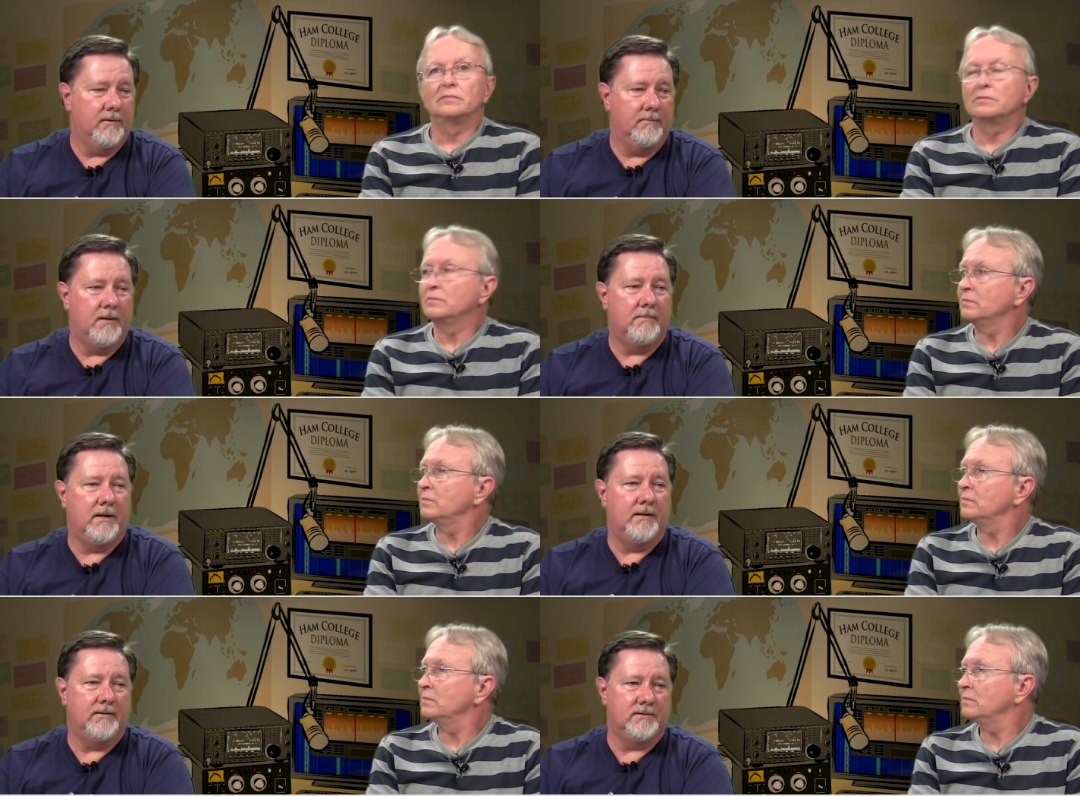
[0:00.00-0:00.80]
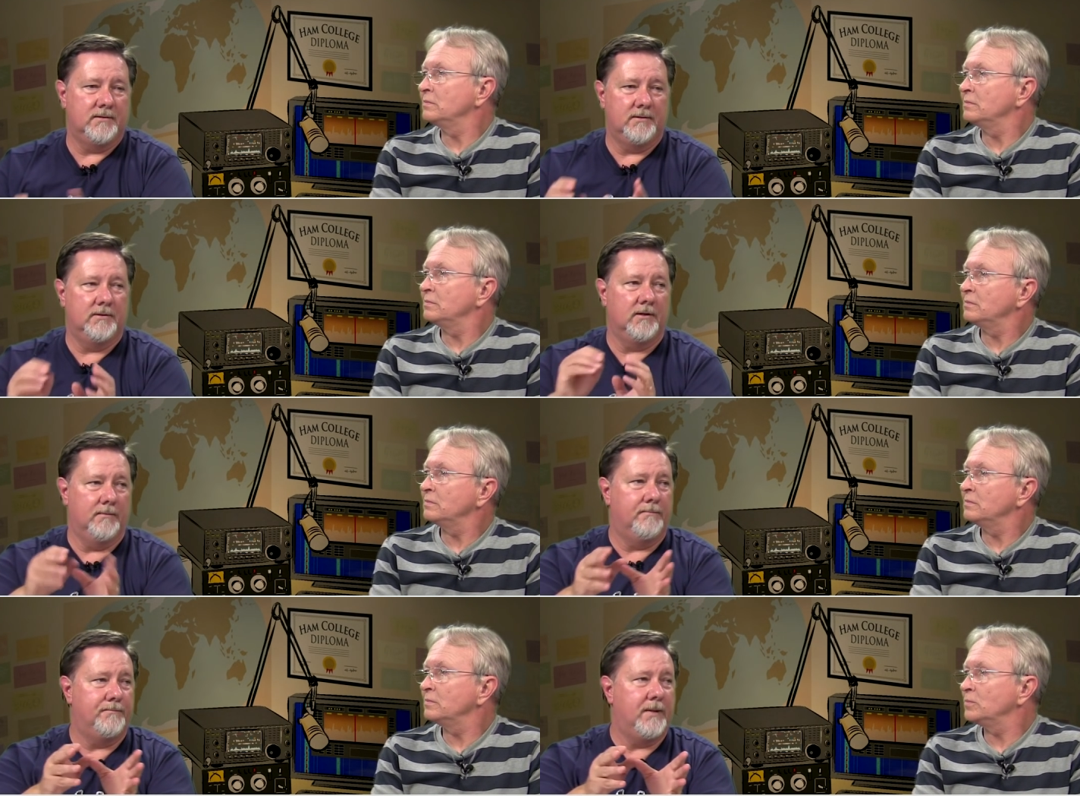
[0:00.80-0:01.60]
Speaker 1: in my mind, is a uh,
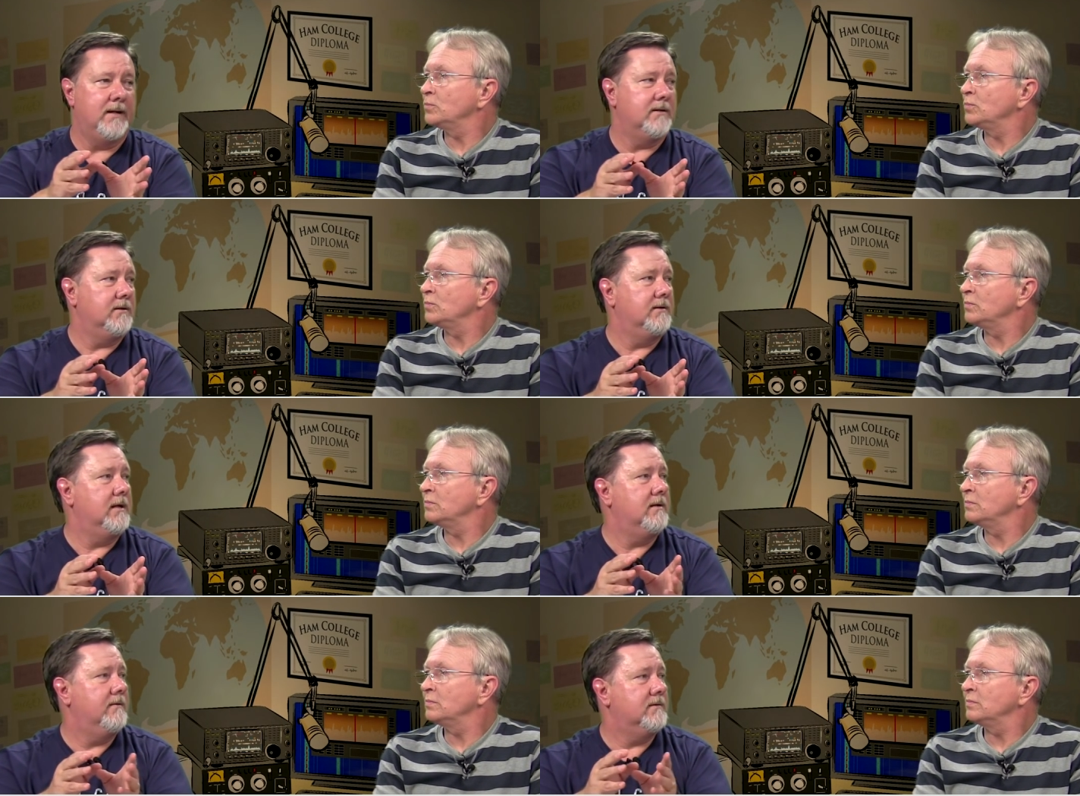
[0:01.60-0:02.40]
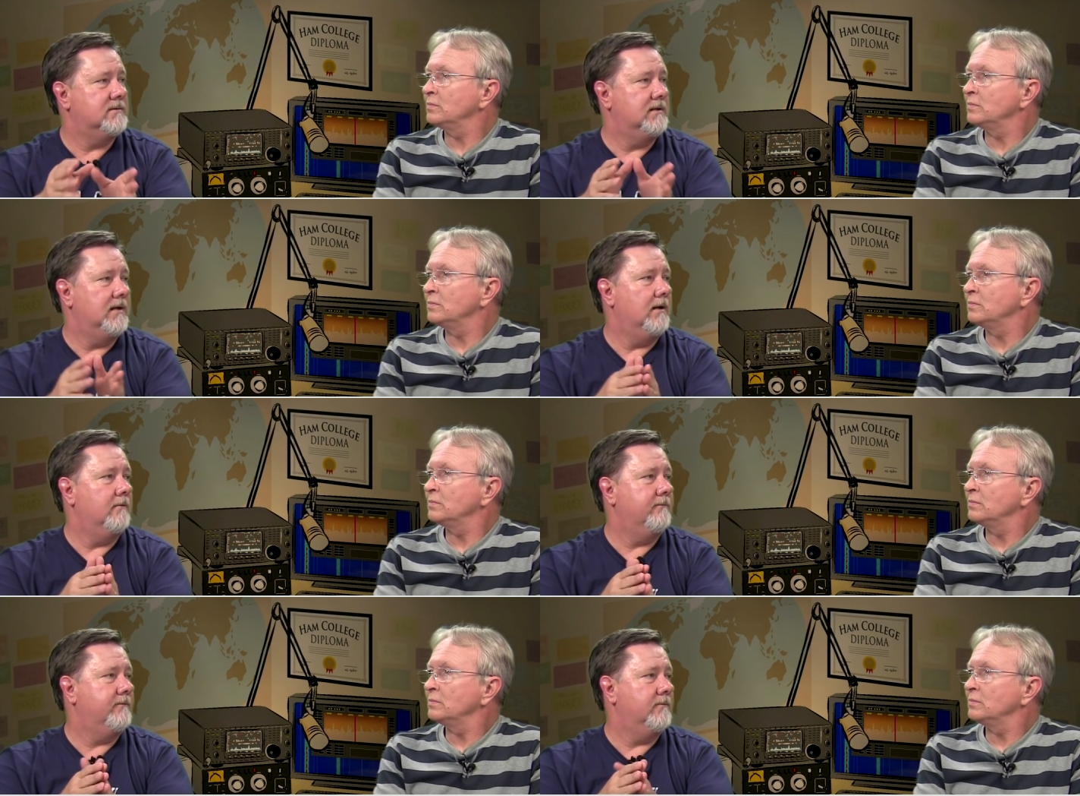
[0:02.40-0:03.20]
packet of data that's sent
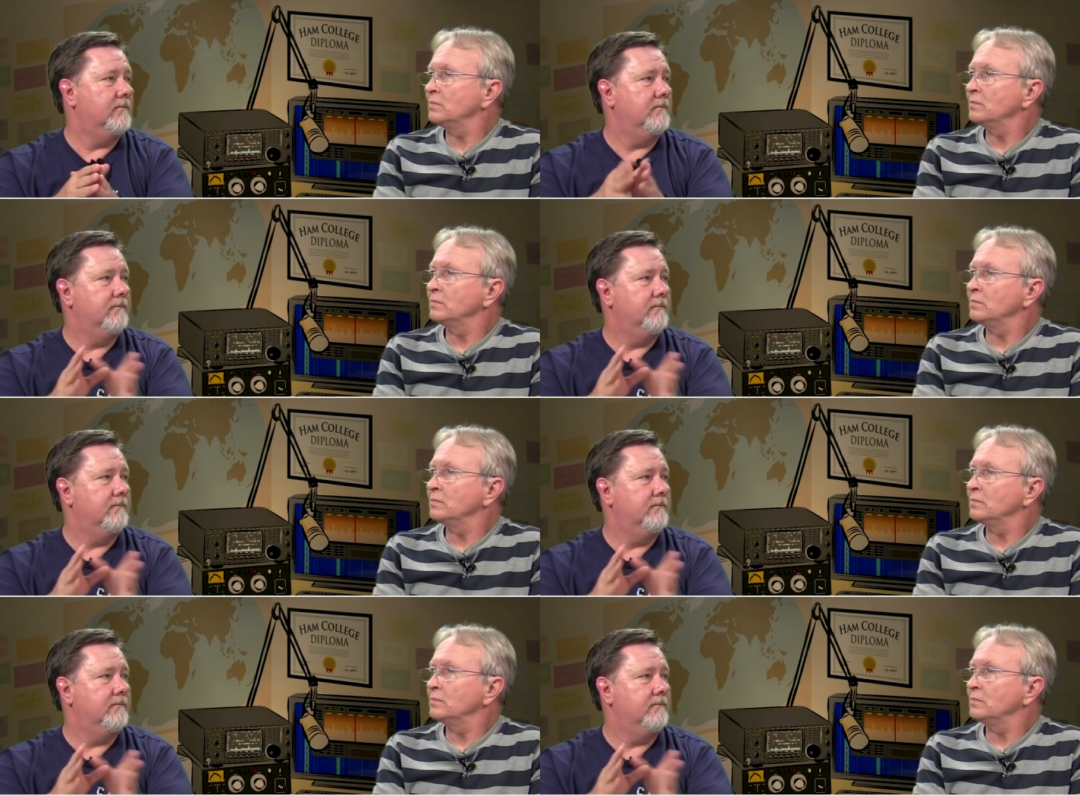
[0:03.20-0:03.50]
out from